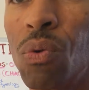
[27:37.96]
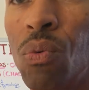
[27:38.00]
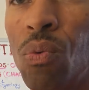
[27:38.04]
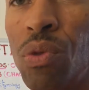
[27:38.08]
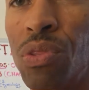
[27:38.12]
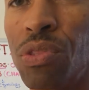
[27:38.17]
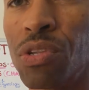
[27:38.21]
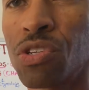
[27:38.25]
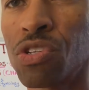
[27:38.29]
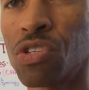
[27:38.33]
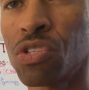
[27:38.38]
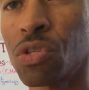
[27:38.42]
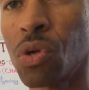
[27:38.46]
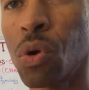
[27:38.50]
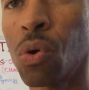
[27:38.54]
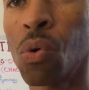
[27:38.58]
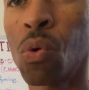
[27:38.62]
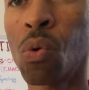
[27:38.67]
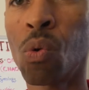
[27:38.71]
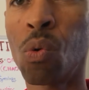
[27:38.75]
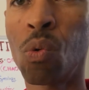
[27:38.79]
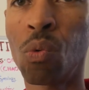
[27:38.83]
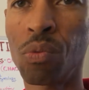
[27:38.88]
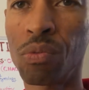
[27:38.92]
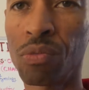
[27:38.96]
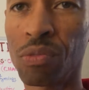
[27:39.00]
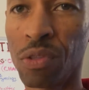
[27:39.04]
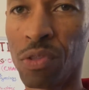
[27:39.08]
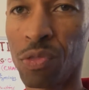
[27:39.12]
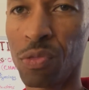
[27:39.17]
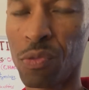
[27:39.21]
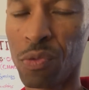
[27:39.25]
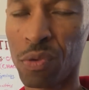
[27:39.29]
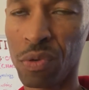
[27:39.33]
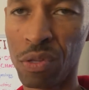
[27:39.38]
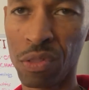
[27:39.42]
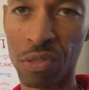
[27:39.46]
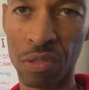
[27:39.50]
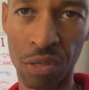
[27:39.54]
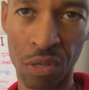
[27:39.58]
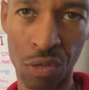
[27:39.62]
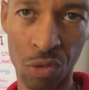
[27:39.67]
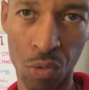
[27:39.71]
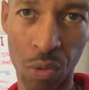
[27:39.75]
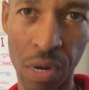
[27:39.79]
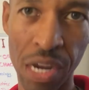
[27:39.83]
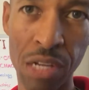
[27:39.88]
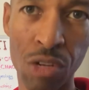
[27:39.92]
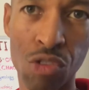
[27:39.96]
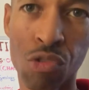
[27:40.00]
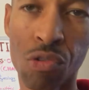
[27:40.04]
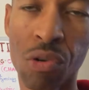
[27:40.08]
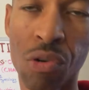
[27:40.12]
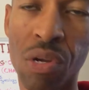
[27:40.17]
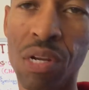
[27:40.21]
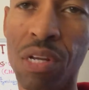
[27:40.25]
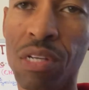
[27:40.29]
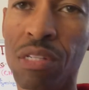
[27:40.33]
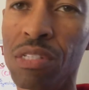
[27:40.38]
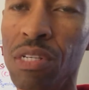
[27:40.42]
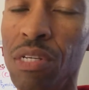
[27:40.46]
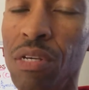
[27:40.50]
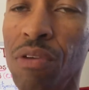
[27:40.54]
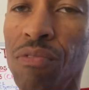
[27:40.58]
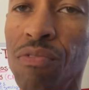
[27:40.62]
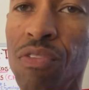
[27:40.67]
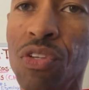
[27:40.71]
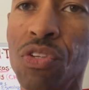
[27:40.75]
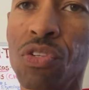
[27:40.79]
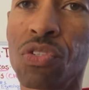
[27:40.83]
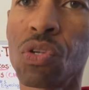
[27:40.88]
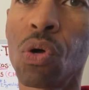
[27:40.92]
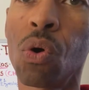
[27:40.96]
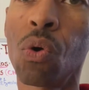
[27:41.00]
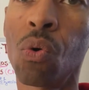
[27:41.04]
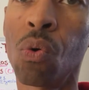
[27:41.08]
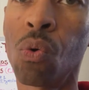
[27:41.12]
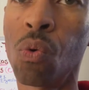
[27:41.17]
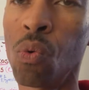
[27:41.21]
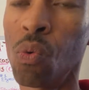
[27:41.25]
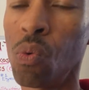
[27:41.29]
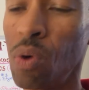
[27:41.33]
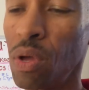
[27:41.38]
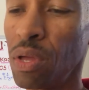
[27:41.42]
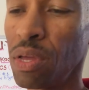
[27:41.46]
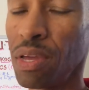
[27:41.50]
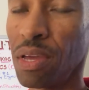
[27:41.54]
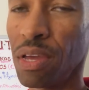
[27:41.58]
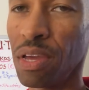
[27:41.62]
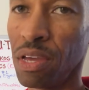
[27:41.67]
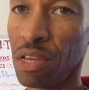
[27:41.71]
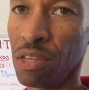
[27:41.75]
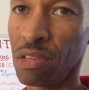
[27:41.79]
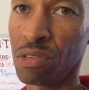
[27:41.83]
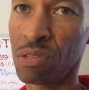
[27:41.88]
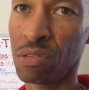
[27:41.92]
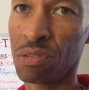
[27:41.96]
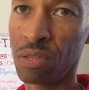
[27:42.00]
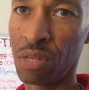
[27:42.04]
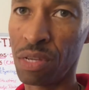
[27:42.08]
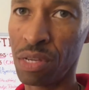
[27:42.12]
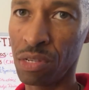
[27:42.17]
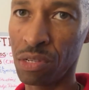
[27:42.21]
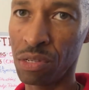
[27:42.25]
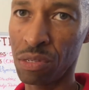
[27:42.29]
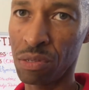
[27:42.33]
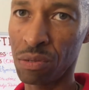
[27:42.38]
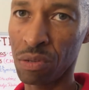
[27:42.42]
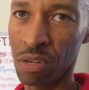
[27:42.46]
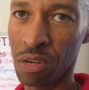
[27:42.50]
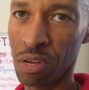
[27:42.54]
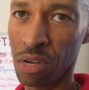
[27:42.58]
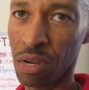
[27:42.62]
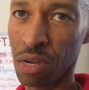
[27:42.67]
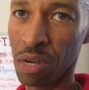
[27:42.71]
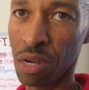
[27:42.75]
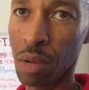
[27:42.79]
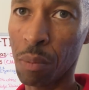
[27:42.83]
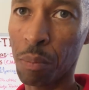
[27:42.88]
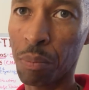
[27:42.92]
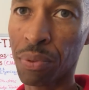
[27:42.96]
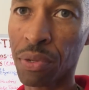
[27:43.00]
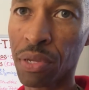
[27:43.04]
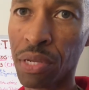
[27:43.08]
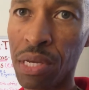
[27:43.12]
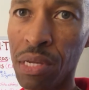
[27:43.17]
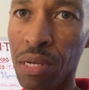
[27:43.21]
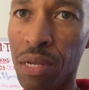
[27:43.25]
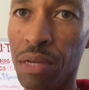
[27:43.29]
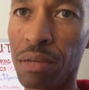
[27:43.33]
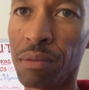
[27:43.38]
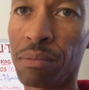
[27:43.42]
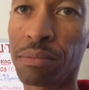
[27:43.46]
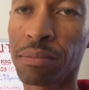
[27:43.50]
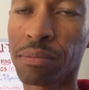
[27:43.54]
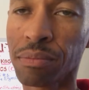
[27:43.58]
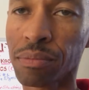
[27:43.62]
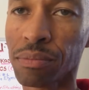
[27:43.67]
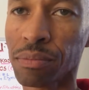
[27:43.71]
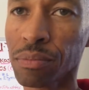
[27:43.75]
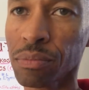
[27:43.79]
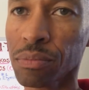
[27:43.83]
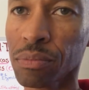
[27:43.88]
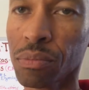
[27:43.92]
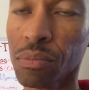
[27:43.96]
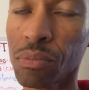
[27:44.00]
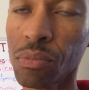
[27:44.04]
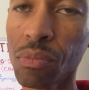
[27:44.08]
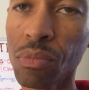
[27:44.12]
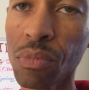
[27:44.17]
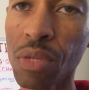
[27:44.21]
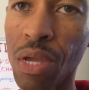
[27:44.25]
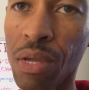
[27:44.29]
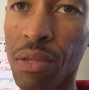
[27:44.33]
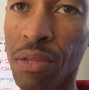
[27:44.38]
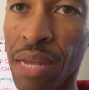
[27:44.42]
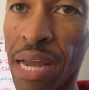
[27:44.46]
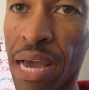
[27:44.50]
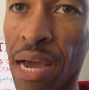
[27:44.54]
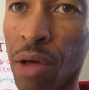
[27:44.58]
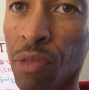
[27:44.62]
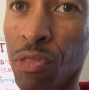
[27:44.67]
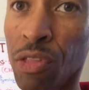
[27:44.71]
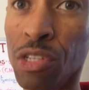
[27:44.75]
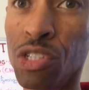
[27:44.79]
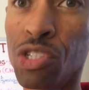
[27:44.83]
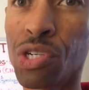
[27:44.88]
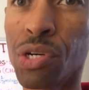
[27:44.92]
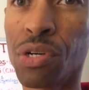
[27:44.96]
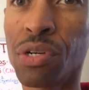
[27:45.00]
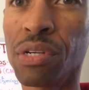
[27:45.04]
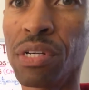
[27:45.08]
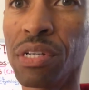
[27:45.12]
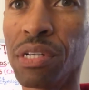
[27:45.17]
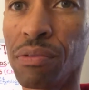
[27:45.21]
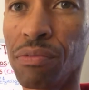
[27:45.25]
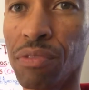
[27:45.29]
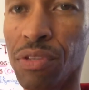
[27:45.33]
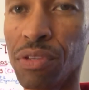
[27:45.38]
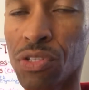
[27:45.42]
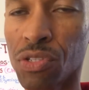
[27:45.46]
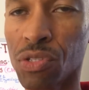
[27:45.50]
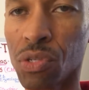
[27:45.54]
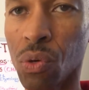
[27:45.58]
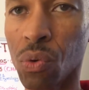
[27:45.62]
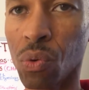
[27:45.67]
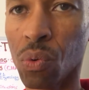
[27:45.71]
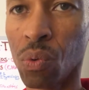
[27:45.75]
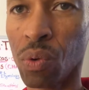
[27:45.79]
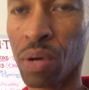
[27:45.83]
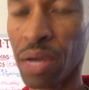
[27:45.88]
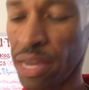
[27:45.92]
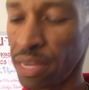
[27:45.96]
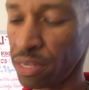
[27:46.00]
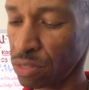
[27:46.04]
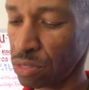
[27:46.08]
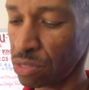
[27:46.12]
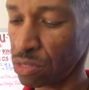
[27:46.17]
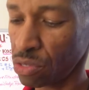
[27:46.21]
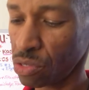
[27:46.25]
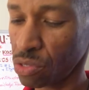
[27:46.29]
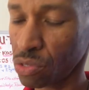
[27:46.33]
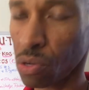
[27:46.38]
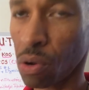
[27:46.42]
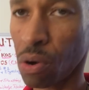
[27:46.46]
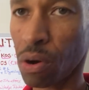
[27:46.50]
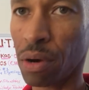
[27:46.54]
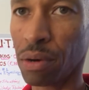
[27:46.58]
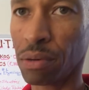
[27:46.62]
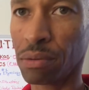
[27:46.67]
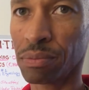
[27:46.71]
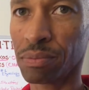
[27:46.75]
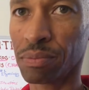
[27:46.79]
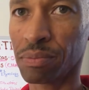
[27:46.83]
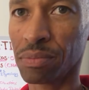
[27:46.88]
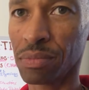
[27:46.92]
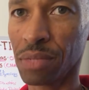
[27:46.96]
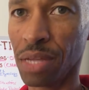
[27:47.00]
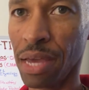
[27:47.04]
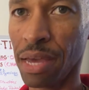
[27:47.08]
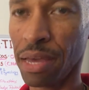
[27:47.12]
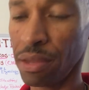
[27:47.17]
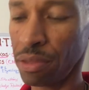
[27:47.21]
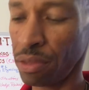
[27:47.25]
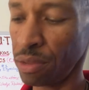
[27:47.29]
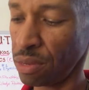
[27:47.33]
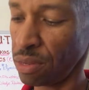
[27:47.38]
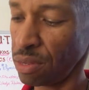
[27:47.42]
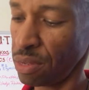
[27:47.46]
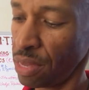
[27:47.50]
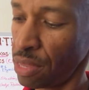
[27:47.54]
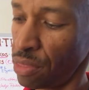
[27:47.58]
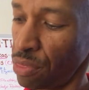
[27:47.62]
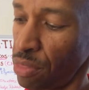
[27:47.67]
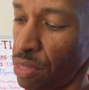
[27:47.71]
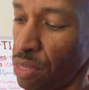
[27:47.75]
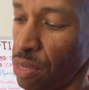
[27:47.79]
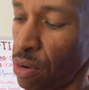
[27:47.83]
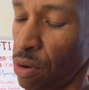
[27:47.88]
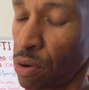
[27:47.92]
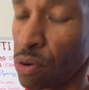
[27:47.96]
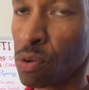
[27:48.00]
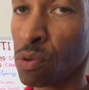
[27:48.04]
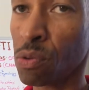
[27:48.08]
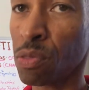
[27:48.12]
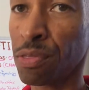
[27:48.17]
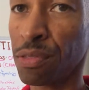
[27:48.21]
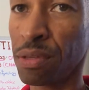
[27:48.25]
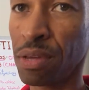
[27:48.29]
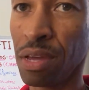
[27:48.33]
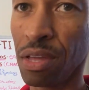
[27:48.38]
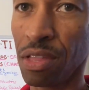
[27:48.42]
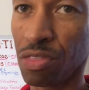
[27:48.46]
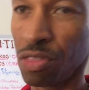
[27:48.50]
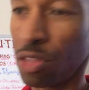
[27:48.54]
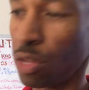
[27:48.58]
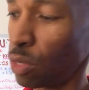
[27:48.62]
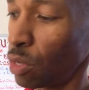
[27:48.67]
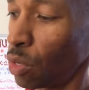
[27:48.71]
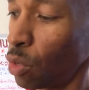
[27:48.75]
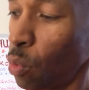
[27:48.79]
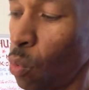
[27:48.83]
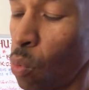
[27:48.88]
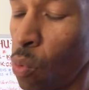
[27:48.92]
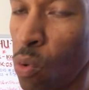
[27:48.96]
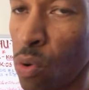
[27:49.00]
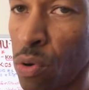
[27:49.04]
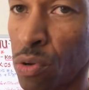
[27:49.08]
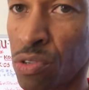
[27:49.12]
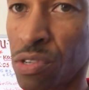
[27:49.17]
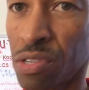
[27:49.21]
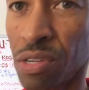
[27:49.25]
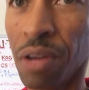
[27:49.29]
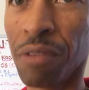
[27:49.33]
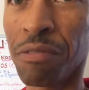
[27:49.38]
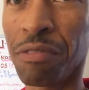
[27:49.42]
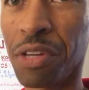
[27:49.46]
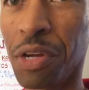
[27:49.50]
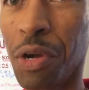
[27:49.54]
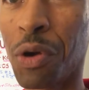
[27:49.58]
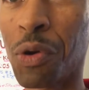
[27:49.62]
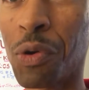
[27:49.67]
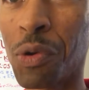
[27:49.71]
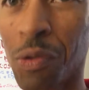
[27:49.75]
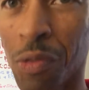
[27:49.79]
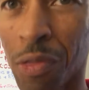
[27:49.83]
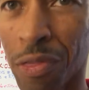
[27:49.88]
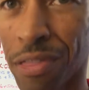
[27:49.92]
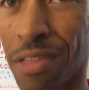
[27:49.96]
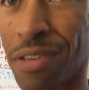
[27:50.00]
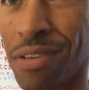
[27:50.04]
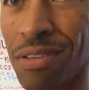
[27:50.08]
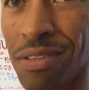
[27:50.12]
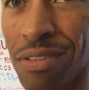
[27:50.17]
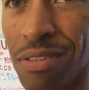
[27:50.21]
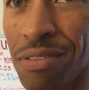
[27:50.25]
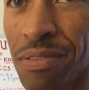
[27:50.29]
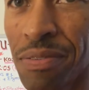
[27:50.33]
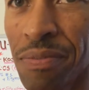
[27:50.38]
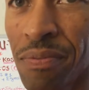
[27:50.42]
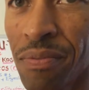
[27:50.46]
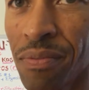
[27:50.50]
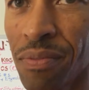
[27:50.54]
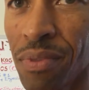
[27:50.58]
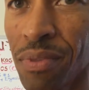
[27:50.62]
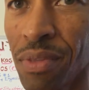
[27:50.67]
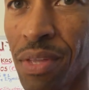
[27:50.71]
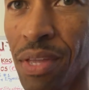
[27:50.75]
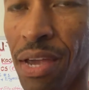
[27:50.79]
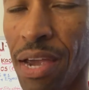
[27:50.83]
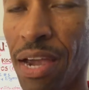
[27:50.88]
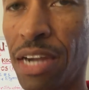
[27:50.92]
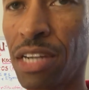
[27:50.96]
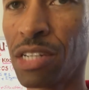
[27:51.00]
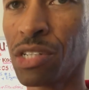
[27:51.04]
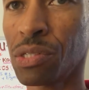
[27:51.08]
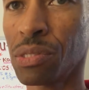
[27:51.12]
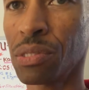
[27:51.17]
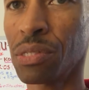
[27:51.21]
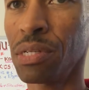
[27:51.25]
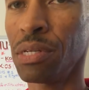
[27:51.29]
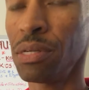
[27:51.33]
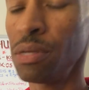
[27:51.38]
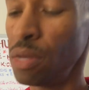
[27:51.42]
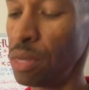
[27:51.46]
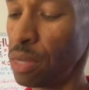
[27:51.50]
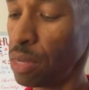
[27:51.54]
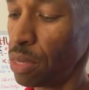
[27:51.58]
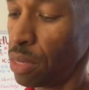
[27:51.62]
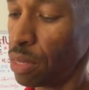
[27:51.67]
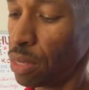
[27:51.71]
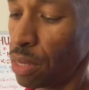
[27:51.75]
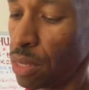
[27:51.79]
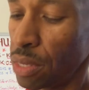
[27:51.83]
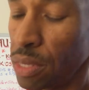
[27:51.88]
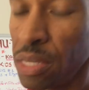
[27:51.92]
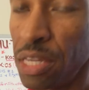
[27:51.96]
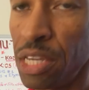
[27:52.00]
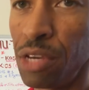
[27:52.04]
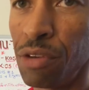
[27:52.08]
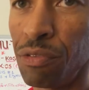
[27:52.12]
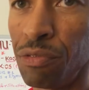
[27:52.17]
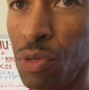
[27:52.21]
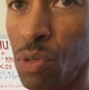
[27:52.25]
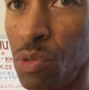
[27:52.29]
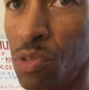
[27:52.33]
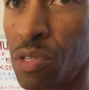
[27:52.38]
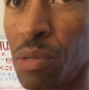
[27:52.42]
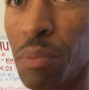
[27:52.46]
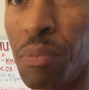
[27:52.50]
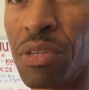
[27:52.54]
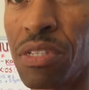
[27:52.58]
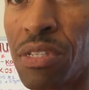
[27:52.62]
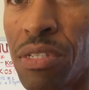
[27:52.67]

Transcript: when the soul, the great trinity of the soul is completed, now the journey of the soul has to start. And the earth, the lords of the earth actually give you some